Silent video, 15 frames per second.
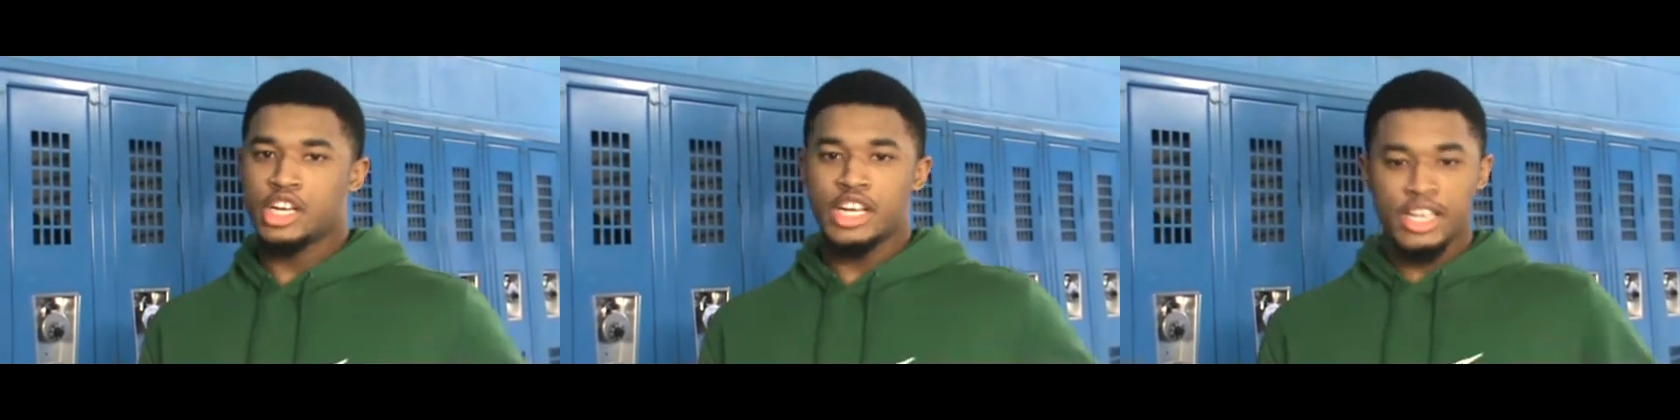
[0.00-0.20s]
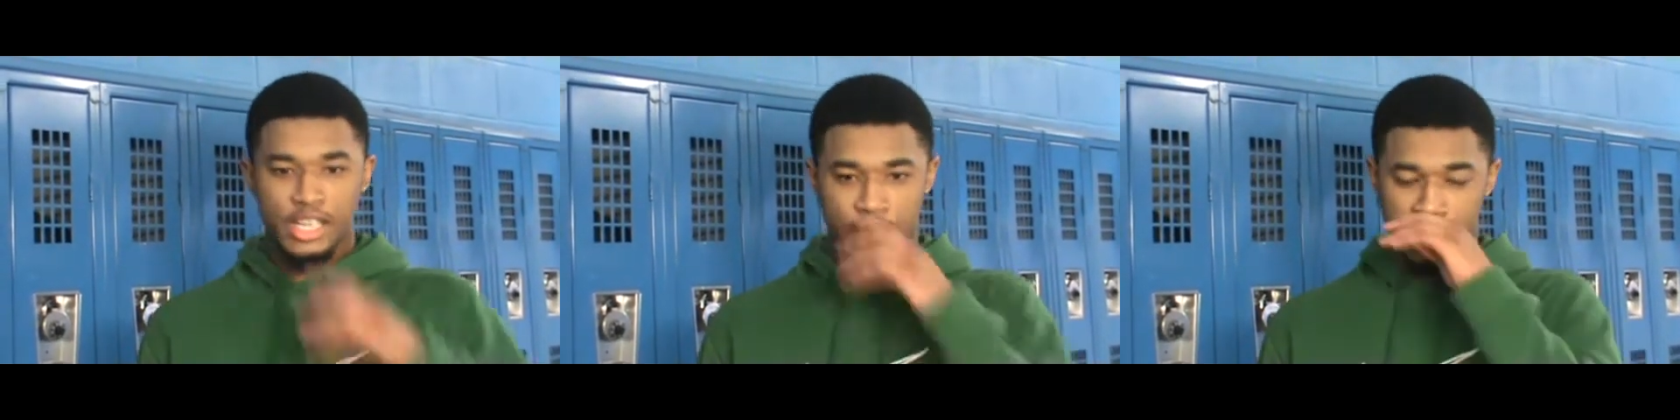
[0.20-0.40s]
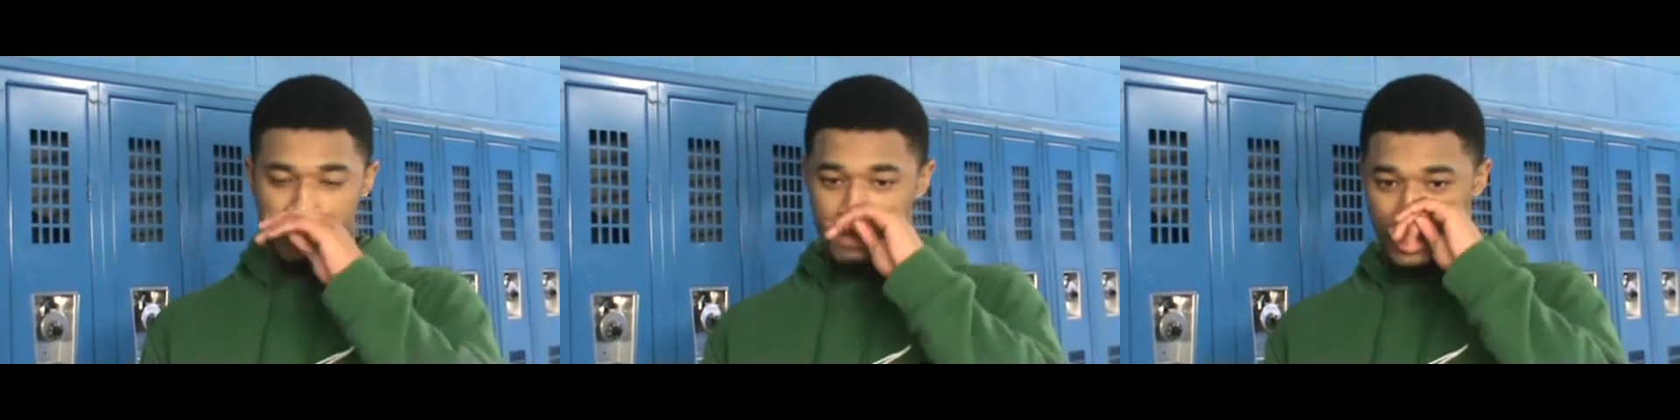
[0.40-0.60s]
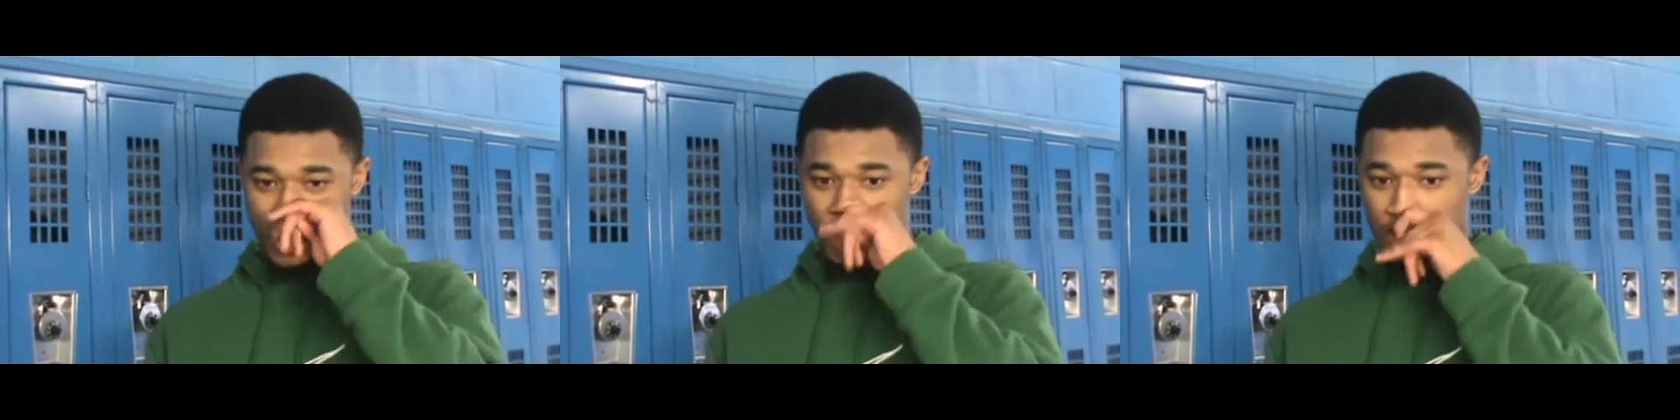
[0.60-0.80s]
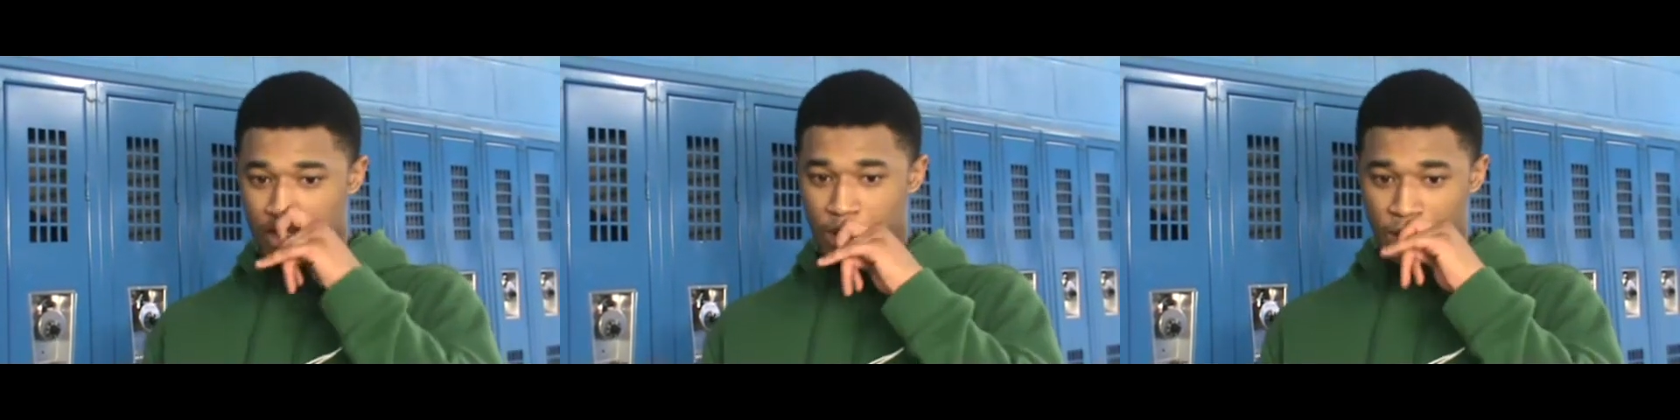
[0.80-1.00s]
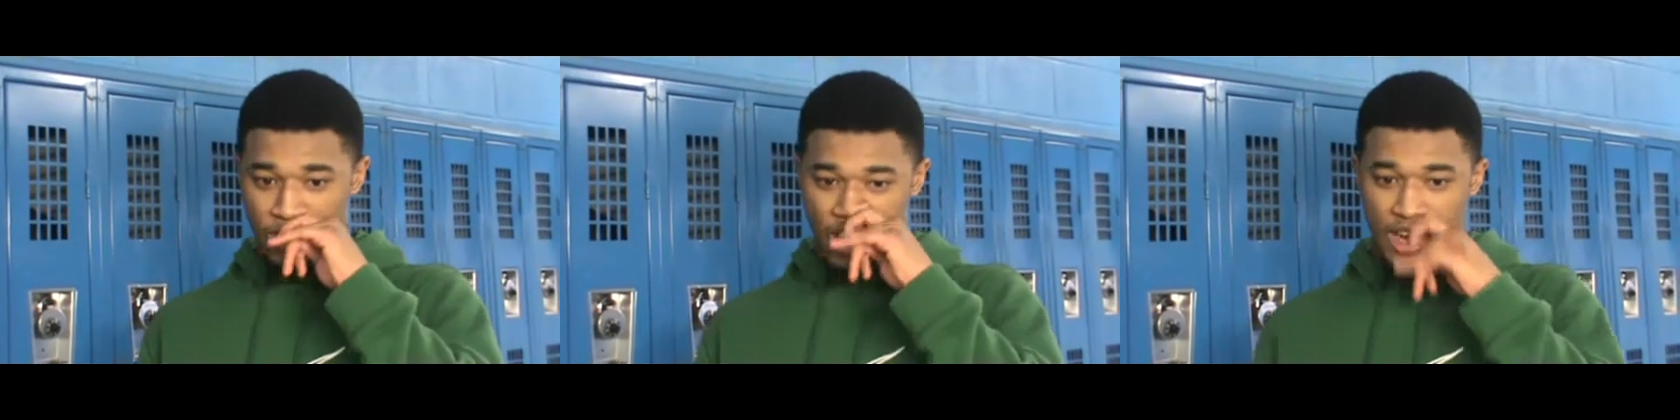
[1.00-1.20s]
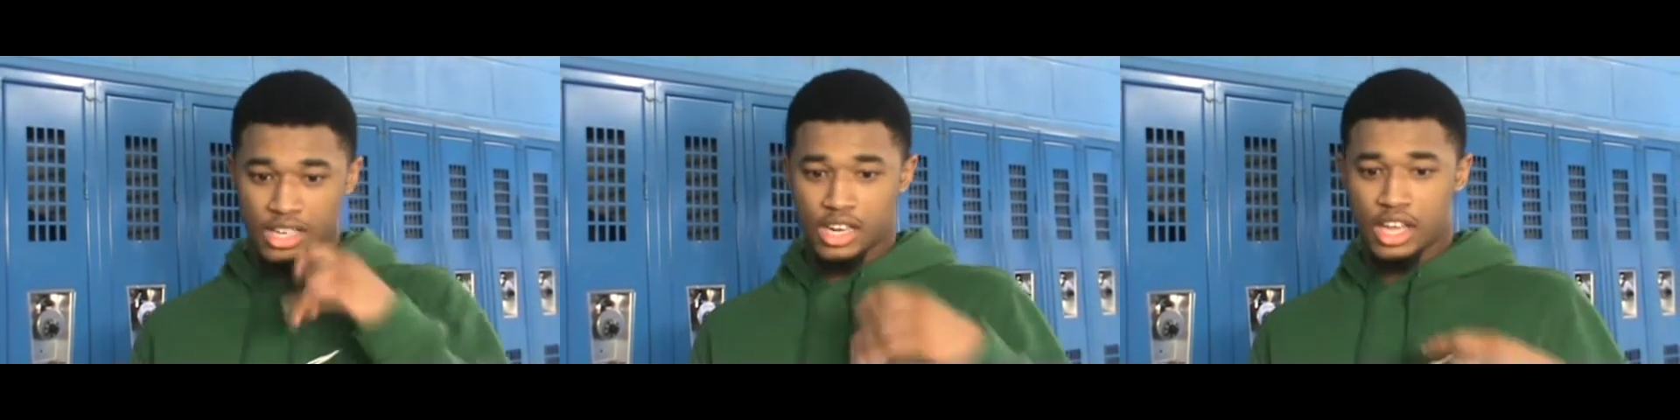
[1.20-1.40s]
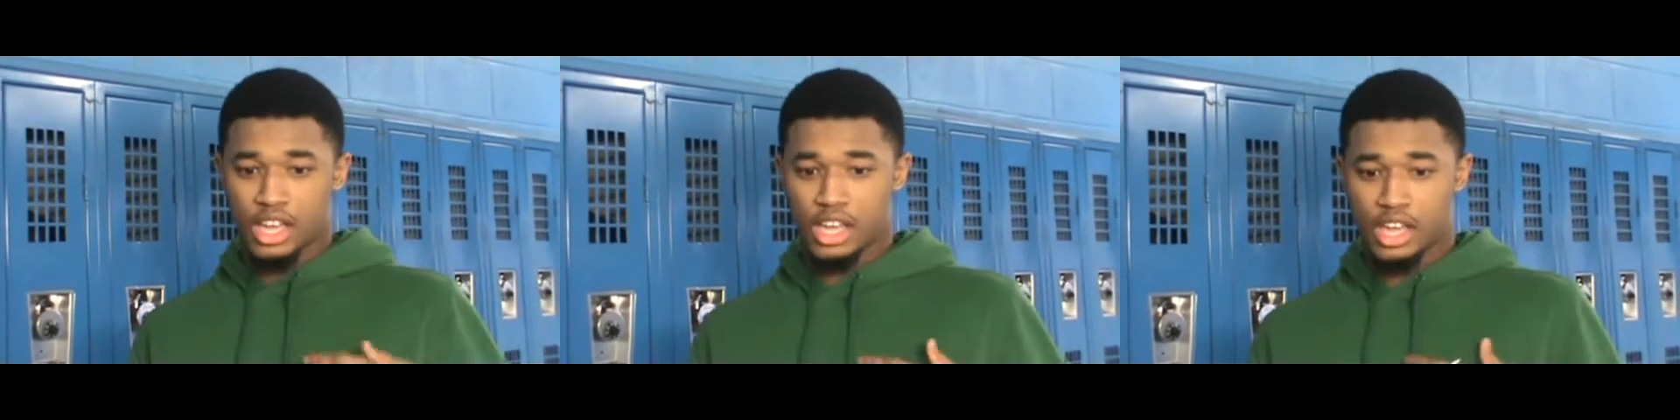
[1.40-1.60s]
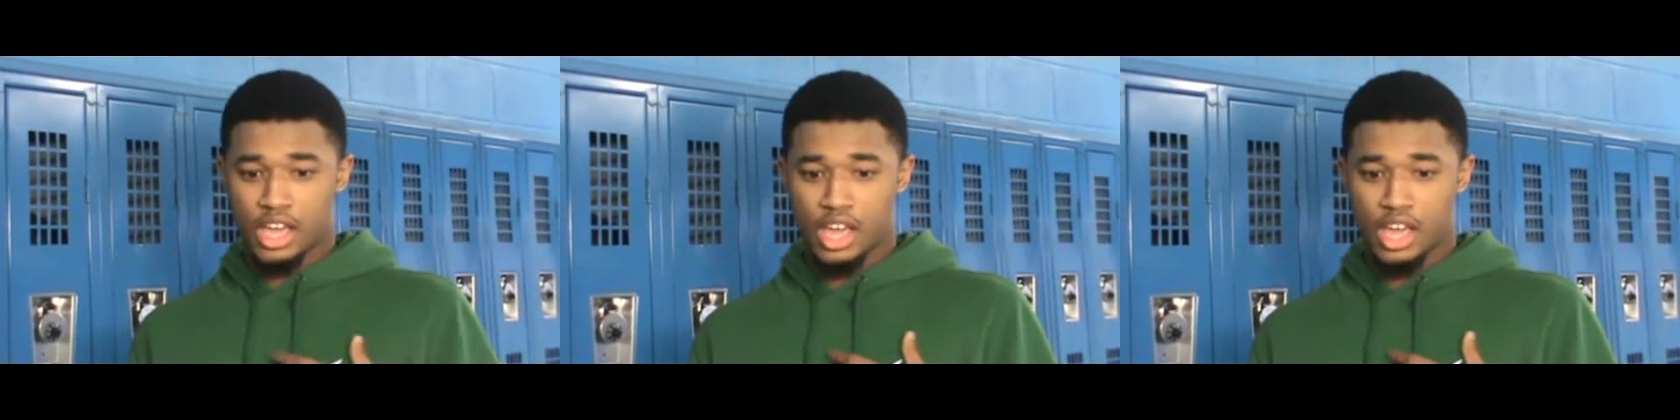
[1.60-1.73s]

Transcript: He did, but and that